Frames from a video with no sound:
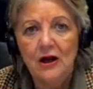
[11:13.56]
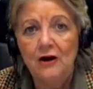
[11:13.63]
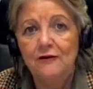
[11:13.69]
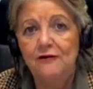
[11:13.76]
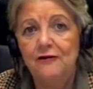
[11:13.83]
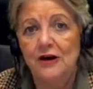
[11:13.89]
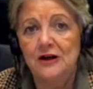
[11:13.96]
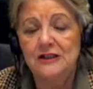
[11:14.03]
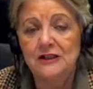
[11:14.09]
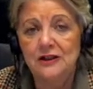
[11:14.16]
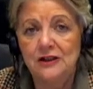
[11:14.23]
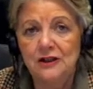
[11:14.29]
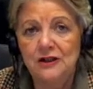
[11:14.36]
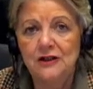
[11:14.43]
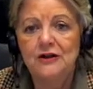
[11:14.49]
for
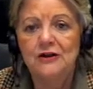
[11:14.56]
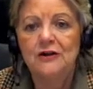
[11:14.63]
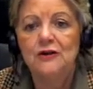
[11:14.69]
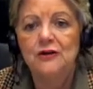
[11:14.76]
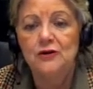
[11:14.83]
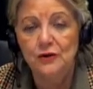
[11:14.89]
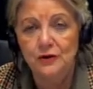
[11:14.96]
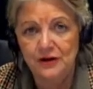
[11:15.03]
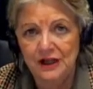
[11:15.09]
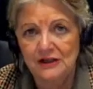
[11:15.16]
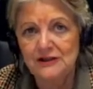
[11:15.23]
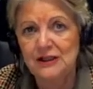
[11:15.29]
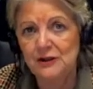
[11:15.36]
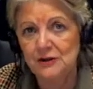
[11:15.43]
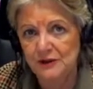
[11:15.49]
the
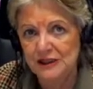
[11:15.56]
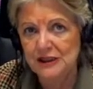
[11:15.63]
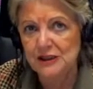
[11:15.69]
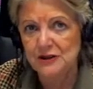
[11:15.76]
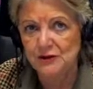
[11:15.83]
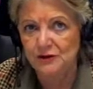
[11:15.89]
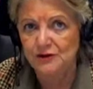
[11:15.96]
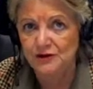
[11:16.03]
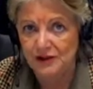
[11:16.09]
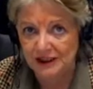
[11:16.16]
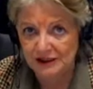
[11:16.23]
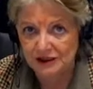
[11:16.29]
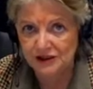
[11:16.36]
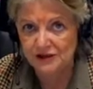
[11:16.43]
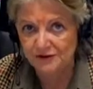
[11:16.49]
2022
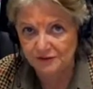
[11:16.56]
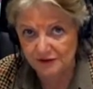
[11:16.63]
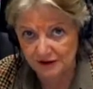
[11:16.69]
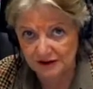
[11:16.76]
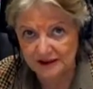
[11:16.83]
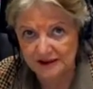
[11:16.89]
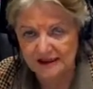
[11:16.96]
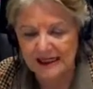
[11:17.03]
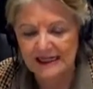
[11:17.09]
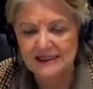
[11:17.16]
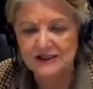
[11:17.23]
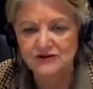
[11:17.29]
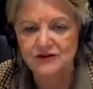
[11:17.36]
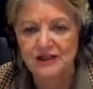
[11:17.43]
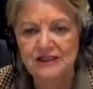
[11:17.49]
tranche, for the
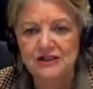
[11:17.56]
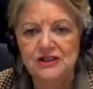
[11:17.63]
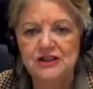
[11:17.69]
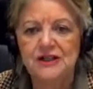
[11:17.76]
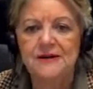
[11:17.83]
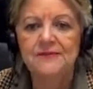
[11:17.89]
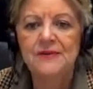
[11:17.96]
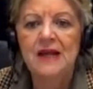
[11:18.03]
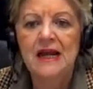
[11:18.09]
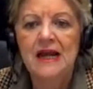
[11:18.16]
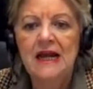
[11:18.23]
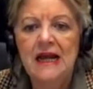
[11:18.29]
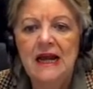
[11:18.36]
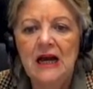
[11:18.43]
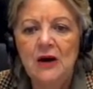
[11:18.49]
next tranche.
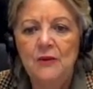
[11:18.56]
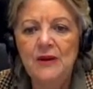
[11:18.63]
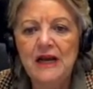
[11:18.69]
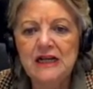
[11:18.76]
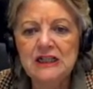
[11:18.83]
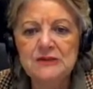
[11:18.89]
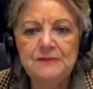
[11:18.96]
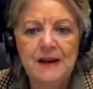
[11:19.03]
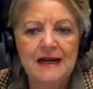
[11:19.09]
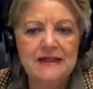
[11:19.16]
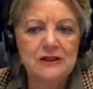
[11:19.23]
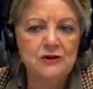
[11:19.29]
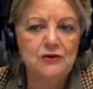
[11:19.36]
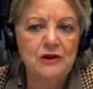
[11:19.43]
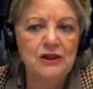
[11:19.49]
We
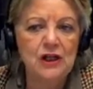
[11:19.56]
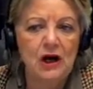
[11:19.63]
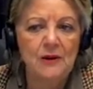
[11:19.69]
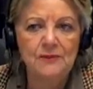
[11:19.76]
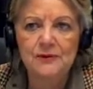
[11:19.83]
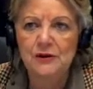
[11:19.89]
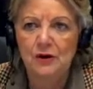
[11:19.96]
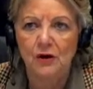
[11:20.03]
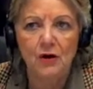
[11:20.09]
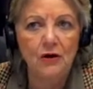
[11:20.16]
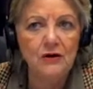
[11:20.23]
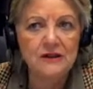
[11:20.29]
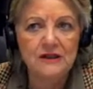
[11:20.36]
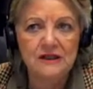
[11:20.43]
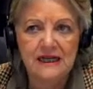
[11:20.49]
expect to adopt
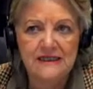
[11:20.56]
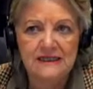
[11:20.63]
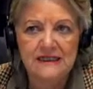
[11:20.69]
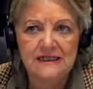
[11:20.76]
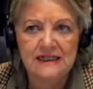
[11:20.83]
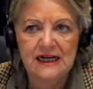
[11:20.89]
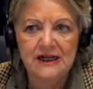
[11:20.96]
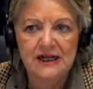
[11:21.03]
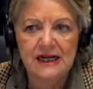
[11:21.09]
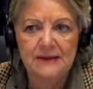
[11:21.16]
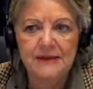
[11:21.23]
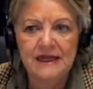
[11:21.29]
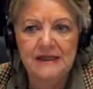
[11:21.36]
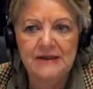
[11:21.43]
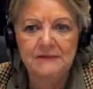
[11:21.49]
all the necessary
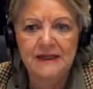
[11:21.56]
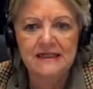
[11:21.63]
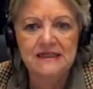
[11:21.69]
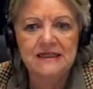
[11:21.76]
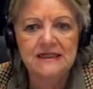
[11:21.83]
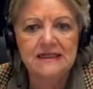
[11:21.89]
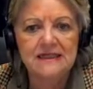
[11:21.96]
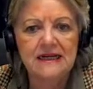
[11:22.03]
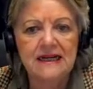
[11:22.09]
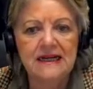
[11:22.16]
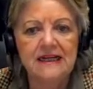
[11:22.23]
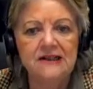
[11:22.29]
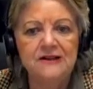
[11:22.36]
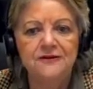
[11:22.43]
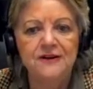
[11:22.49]
amendments
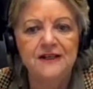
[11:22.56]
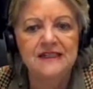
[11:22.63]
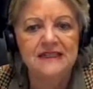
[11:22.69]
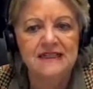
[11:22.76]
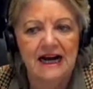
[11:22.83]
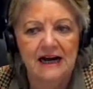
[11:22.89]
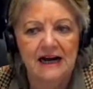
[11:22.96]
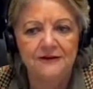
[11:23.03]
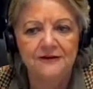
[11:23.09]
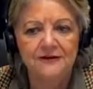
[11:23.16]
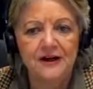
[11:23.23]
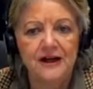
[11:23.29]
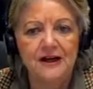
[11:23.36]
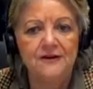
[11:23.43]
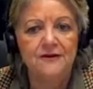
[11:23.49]
in the first half
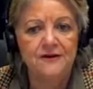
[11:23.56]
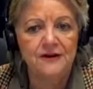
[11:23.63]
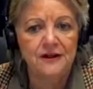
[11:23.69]
of